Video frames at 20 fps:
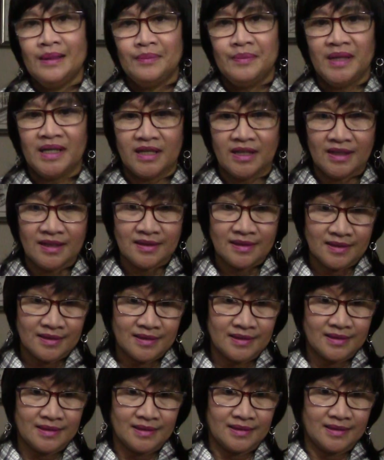
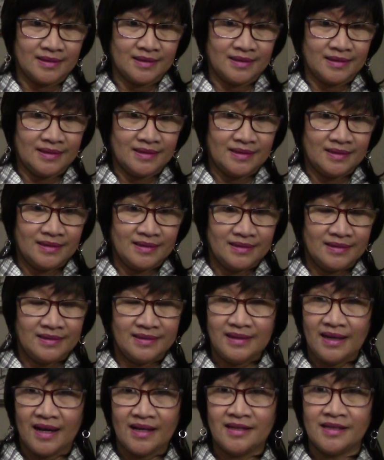because
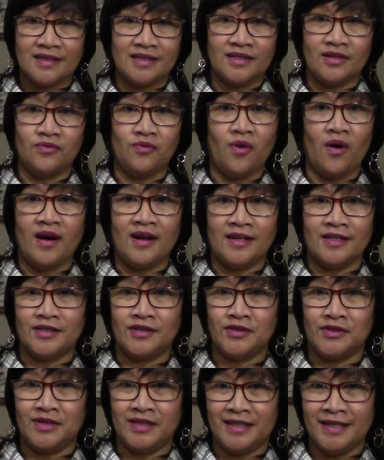God doesn't want us
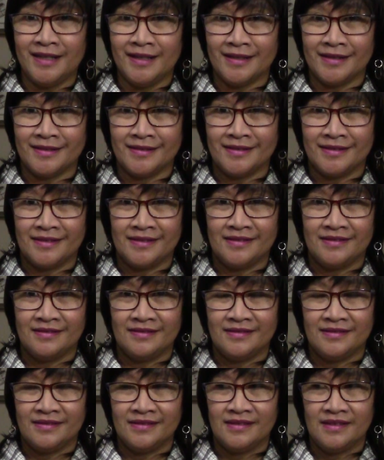to steal.
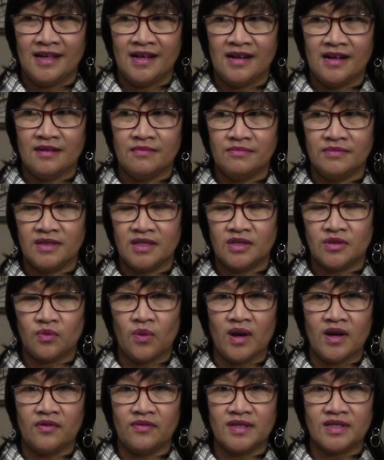Um, this
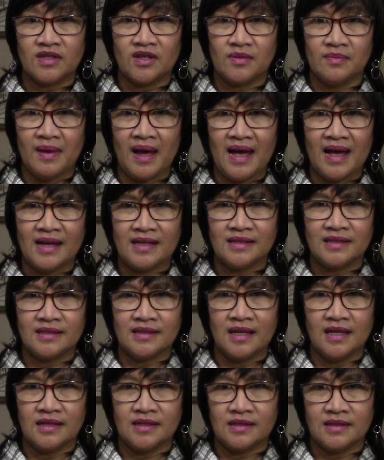one of His commands
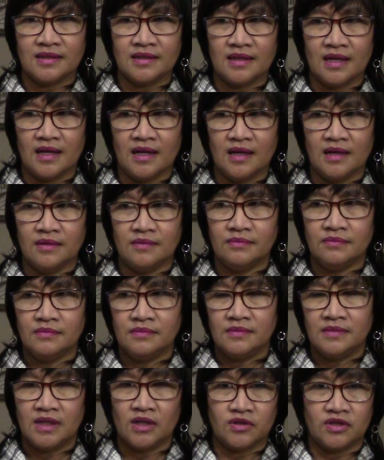is uh,
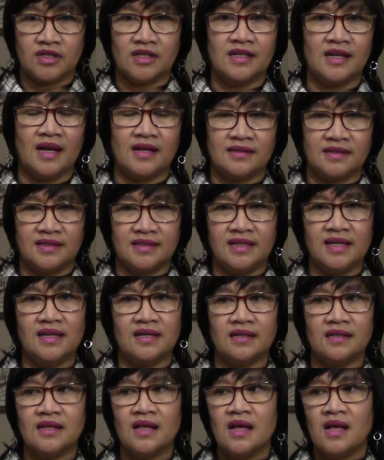"Thou shalt not
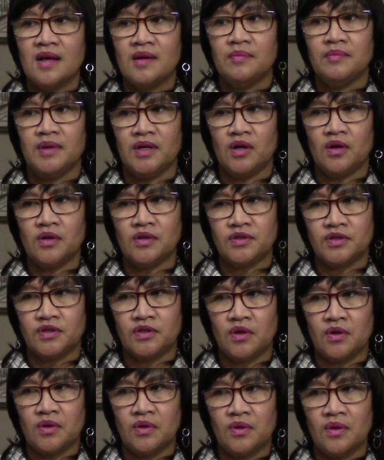steal," but
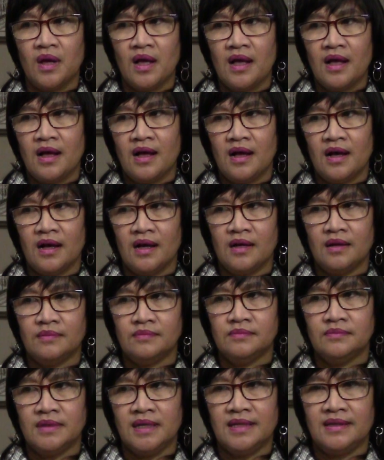also
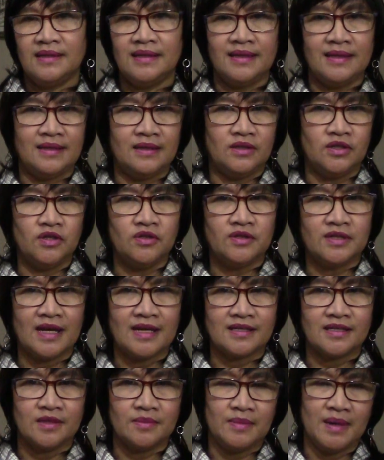um, in the New
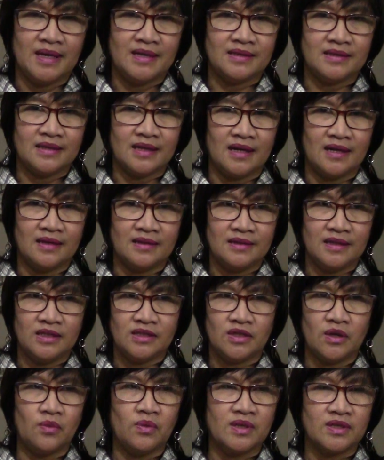Testament, uh,
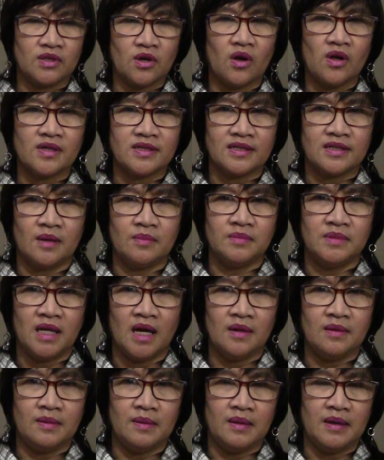it was all summed
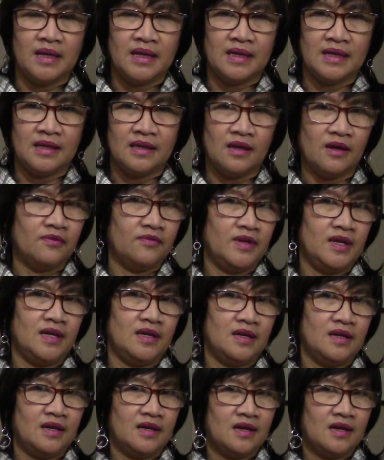up in loving